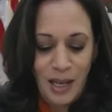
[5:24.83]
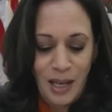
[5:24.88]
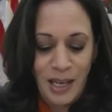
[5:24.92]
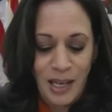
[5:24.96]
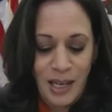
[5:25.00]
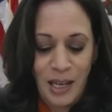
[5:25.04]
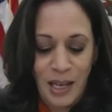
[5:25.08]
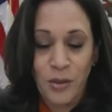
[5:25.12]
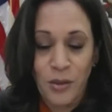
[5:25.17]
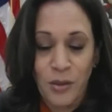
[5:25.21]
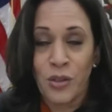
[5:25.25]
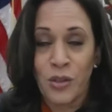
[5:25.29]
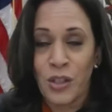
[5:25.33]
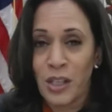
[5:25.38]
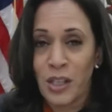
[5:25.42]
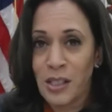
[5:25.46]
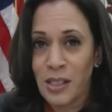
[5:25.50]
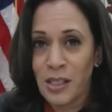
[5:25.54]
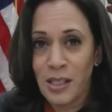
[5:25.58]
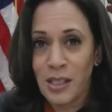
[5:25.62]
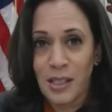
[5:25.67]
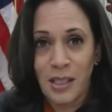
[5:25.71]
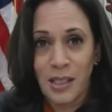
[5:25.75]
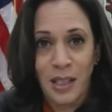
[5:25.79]
Now,
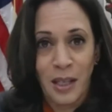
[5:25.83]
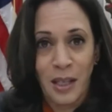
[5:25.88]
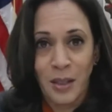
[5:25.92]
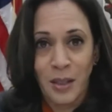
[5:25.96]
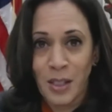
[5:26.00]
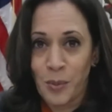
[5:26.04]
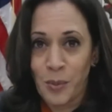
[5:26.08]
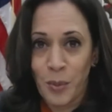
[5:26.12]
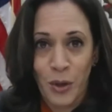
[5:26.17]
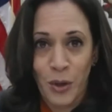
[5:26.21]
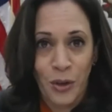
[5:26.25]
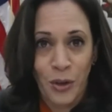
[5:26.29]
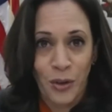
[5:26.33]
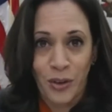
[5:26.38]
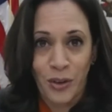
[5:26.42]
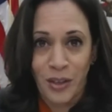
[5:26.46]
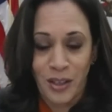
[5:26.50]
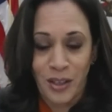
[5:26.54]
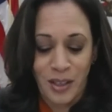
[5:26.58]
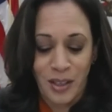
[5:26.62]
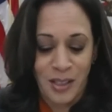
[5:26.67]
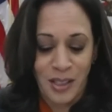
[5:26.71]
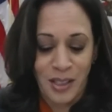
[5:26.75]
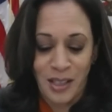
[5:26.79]
Justice
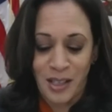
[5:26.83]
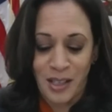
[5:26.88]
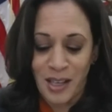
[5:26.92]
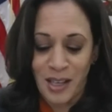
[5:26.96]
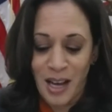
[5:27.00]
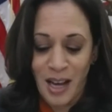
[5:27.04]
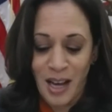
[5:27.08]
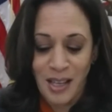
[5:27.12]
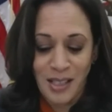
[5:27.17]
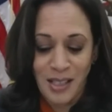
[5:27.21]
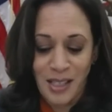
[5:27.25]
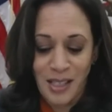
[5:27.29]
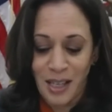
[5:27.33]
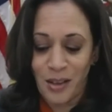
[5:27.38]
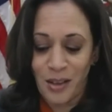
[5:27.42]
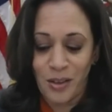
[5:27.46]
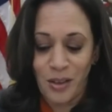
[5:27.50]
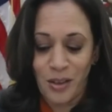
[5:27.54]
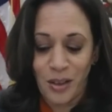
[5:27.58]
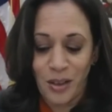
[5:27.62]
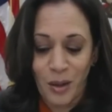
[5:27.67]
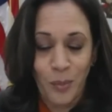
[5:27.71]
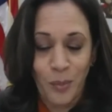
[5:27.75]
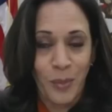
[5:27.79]
Ginsburg did not tell
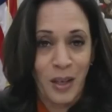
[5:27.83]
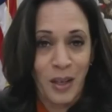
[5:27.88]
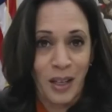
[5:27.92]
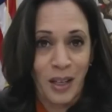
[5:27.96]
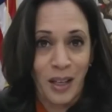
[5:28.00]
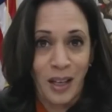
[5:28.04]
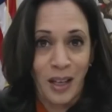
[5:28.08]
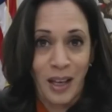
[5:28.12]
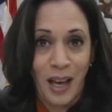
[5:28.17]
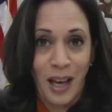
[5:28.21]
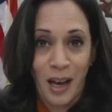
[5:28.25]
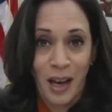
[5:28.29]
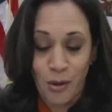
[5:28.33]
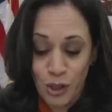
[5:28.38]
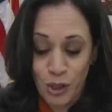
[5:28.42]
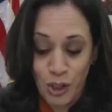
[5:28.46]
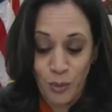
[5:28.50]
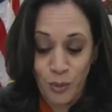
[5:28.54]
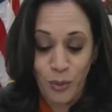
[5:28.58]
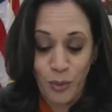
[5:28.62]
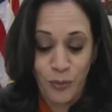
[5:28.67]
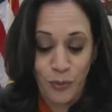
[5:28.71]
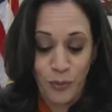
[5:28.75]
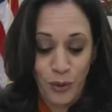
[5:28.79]
the committee how
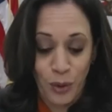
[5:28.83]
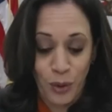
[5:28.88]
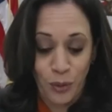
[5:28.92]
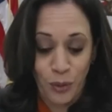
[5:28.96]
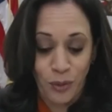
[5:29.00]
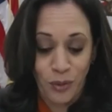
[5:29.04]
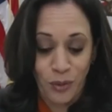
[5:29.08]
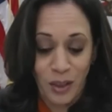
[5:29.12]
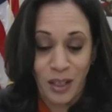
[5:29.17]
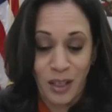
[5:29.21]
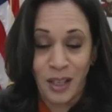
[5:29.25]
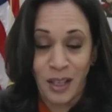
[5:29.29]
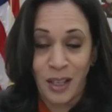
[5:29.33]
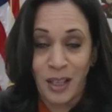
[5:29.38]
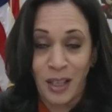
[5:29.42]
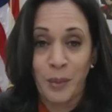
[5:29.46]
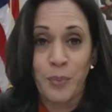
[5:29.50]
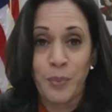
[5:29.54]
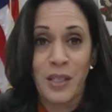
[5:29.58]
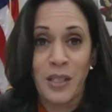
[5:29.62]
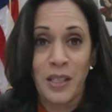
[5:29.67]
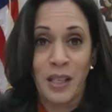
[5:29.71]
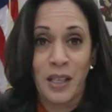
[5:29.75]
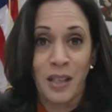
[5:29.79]
she would vote in any
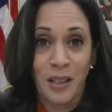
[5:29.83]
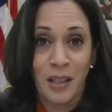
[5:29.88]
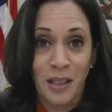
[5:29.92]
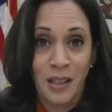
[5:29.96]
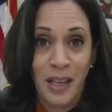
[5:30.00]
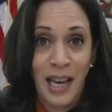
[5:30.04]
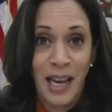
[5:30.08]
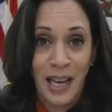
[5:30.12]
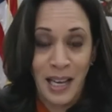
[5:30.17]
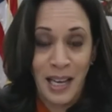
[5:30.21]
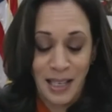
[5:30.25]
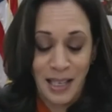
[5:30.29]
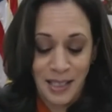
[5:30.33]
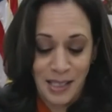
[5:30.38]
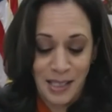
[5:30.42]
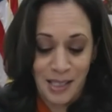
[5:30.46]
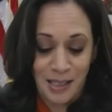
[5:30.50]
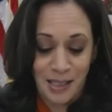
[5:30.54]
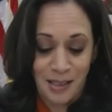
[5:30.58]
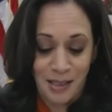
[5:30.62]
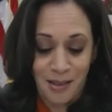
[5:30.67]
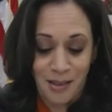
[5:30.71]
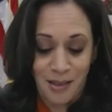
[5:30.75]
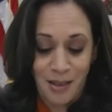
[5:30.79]
particular
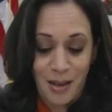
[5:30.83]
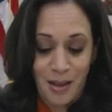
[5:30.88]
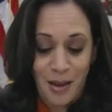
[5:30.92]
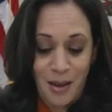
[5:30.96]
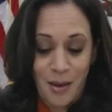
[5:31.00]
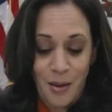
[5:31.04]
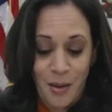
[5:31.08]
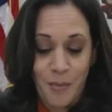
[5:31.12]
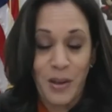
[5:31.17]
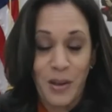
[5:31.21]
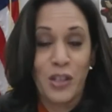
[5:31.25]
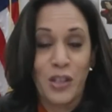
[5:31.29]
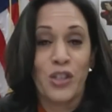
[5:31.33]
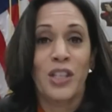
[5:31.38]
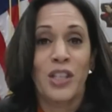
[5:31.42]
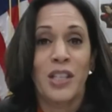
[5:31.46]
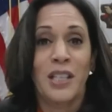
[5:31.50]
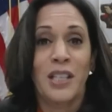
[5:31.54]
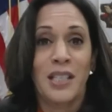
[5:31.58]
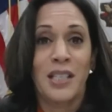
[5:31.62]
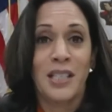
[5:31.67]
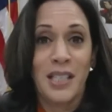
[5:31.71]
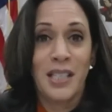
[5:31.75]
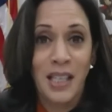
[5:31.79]
case, but
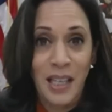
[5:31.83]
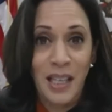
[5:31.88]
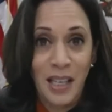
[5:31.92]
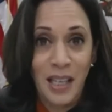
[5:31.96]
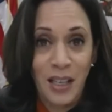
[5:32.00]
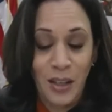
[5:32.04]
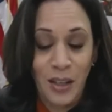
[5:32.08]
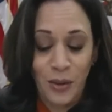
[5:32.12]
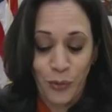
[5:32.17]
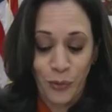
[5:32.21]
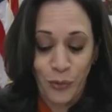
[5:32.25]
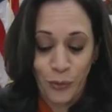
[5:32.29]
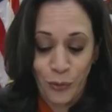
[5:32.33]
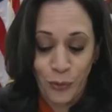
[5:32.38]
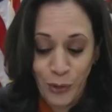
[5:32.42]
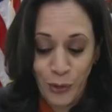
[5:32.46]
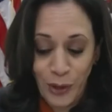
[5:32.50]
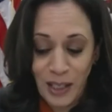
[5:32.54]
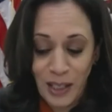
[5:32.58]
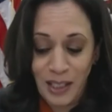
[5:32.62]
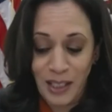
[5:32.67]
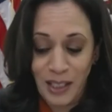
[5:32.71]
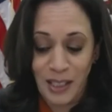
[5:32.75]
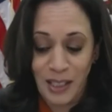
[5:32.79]
she did
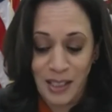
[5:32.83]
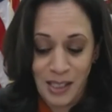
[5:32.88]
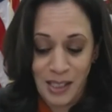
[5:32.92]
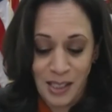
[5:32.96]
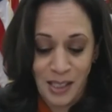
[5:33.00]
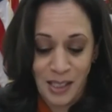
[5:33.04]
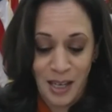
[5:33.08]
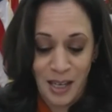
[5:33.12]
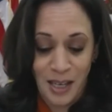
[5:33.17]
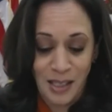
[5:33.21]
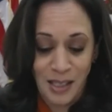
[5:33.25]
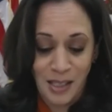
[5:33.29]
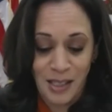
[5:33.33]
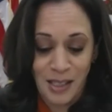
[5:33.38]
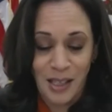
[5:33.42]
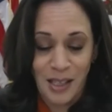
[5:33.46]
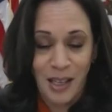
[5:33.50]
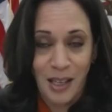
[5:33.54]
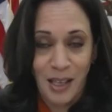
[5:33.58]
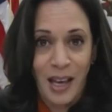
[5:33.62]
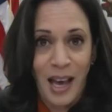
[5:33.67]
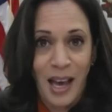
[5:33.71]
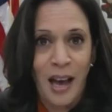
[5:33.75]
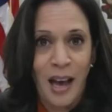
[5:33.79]
freely discuss
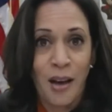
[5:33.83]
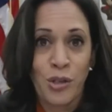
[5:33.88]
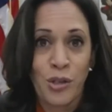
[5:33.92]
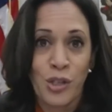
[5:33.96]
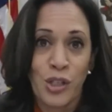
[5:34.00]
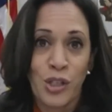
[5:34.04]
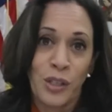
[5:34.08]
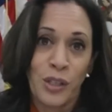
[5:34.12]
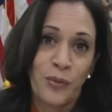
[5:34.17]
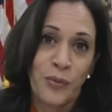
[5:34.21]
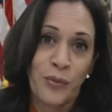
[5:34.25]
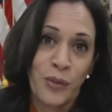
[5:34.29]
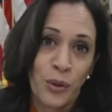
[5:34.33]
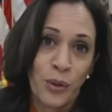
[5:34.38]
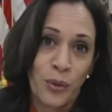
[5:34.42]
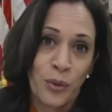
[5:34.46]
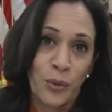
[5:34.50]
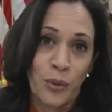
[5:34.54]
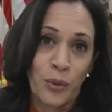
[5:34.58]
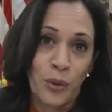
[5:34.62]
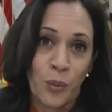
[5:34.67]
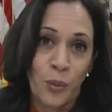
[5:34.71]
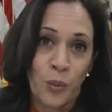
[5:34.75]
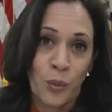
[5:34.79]
how she
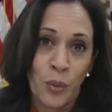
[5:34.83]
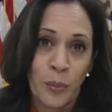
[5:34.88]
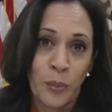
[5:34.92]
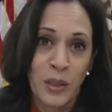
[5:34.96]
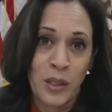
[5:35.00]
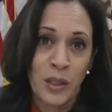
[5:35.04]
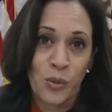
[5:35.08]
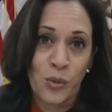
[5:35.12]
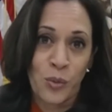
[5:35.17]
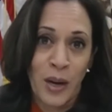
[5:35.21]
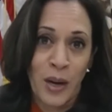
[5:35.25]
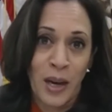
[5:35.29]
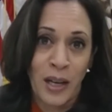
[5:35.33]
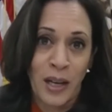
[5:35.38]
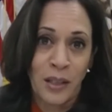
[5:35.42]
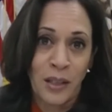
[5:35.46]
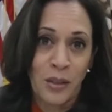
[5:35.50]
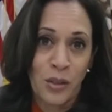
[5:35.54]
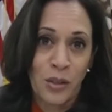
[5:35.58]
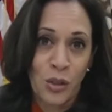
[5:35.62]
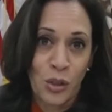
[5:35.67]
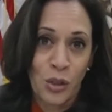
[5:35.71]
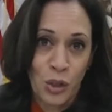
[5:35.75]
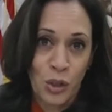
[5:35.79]
viewed a woman's
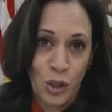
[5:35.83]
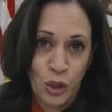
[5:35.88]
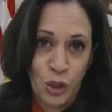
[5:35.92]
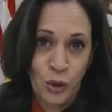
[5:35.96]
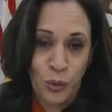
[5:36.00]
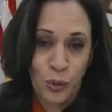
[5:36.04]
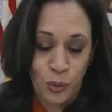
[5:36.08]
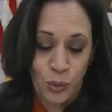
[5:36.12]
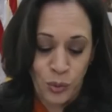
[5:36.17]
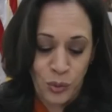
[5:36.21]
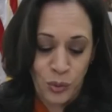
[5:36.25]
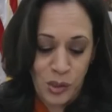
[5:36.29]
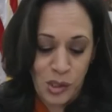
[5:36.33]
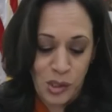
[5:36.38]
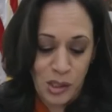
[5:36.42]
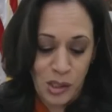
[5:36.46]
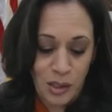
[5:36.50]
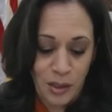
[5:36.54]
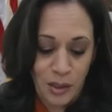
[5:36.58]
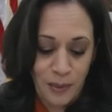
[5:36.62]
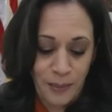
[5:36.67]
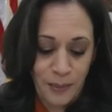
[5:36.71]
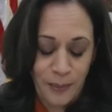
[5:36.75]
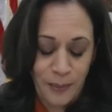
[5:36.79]
right to choose.